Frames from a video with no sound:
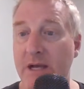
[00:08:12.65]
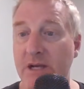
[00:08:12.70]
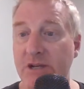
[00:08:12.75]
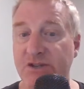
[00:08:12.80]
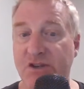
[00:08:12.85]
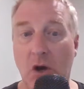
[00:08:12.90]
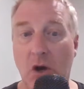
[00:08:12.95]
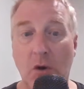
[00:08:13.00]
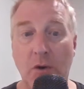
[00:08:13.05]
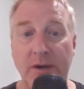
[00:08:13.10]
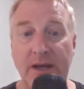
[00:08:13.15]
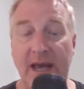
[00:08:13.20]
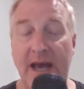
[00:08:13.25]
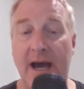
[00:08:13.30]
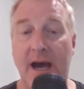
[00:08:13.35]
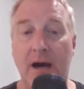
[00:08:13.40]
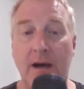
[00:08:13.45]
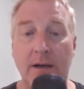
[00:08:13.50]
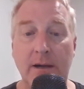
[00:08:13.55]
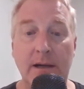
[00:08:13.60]
So
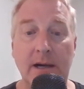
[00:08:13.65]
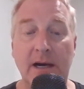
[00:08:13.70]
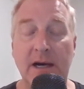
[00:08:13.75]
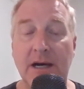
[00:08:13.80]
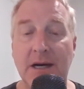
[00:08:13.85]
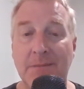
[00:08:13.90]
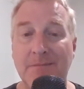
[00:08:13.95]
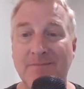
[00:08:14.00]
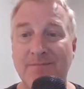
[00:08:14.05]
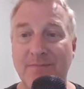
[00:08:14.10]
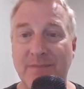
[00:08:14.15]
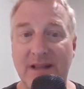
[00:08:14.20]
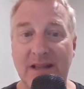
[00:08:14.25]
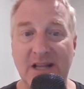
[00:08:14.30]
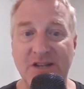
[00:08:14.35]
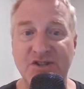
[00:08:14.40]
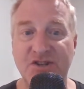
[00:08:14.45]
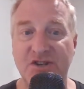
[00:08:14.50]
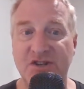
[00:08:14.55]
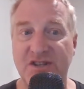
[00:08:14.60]
yeah, um,
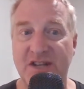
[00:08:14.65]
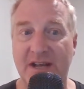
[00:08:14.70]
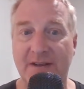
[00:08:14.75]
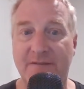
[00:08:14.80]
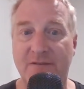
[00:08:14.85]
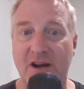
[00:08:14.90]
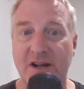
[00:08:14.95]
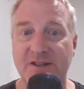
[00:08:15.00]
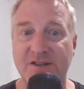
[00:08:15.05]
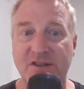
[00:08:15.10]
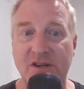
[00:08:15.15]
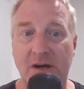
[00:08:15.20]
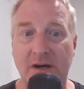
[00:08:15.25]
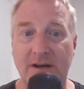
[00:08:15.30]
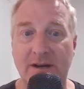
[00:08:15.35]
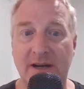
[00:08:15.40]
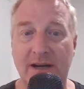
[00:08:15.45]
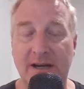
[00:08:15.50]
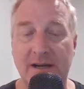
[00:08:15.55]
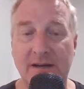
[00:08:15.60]
let's just stay friends
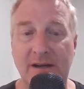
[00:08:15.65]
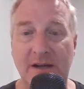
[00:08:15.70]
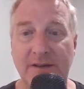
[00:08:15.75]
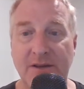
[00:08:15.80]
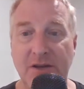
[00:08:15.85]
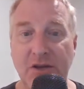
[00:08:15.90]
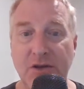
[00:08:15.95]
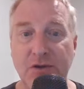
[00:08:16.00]
on uh, on the